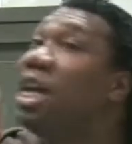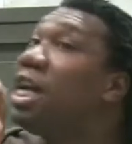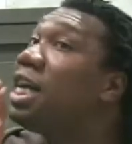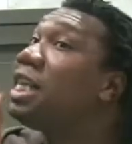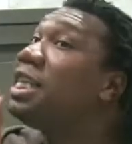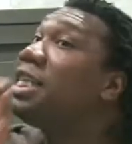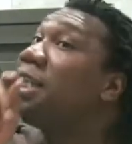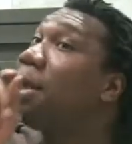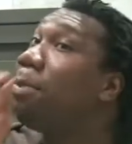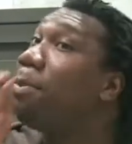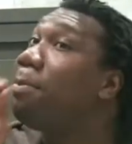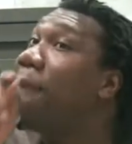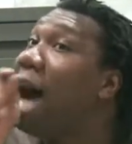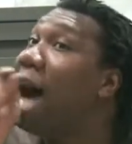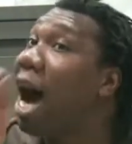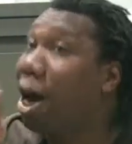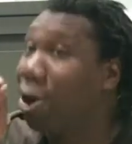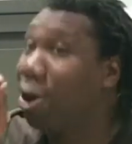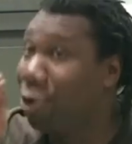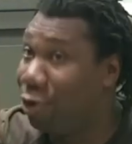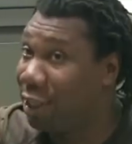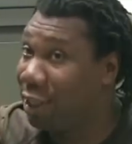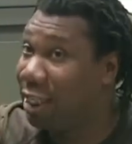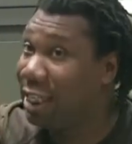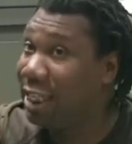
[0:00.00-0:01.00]
a
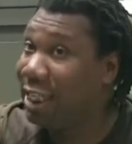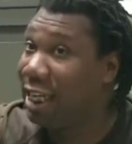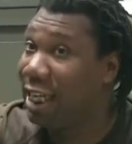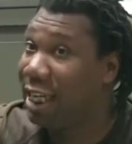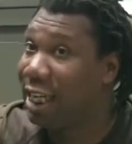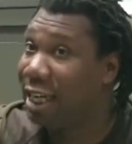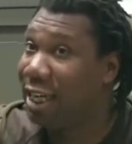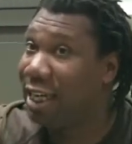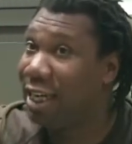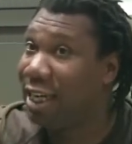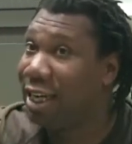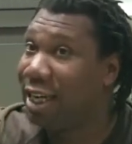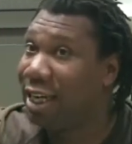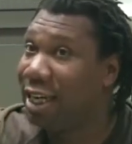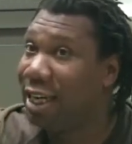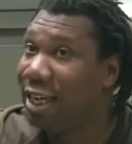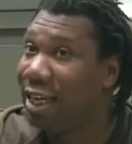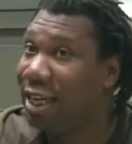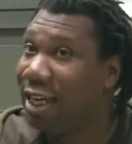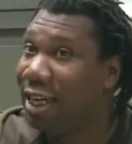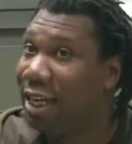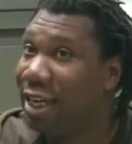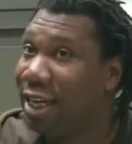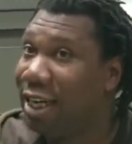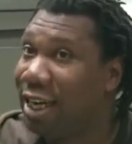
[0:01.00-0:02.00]
democracy
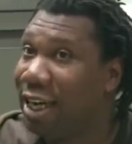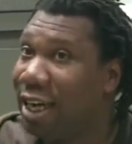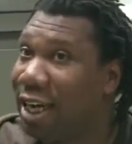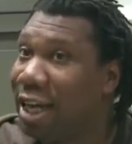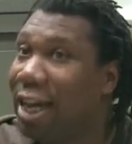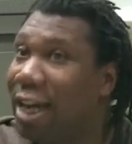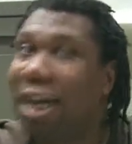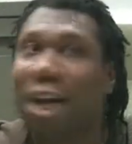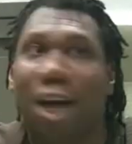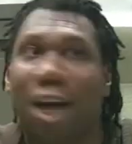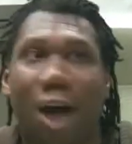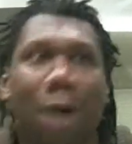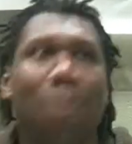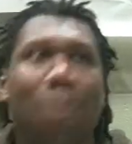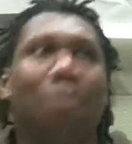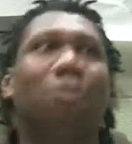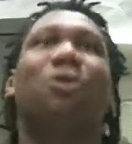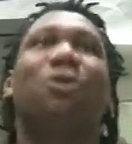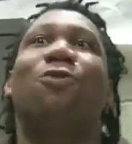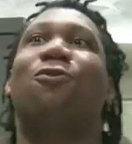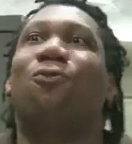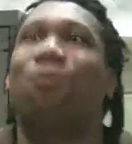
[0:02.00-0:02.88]
comes